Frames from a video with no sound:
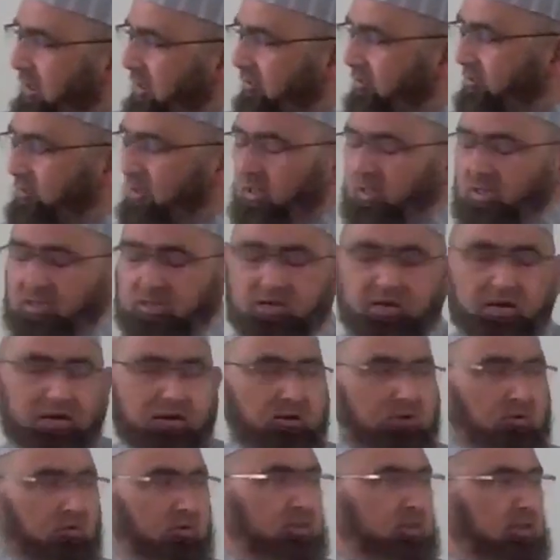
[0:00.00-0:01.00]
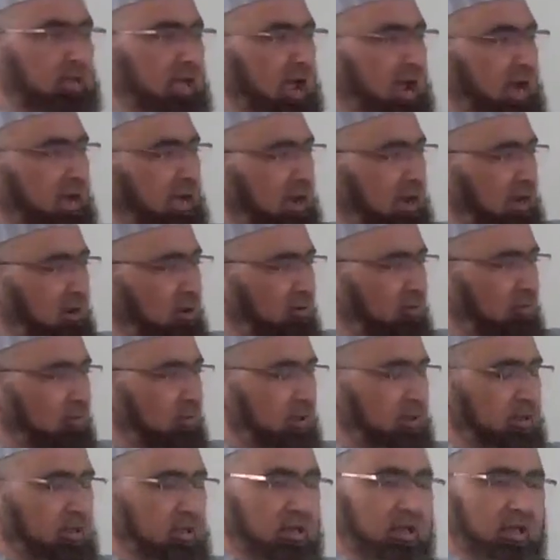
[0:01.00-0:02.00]
of Medina to that end of
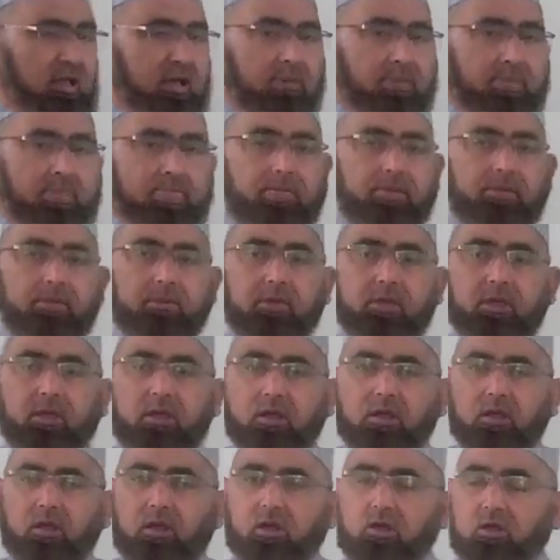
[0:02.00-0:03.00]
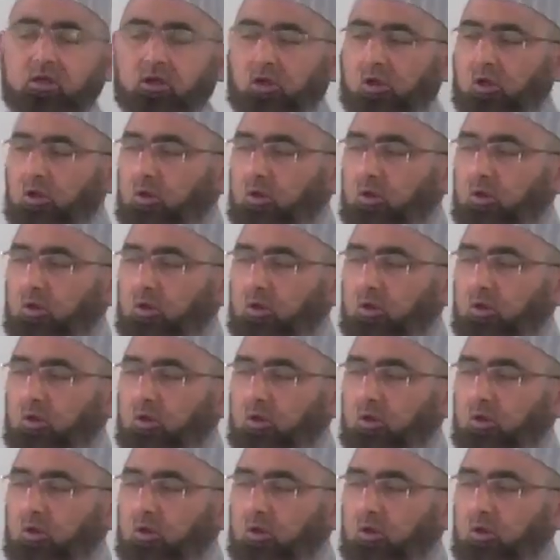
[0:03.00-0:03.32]
Medina, we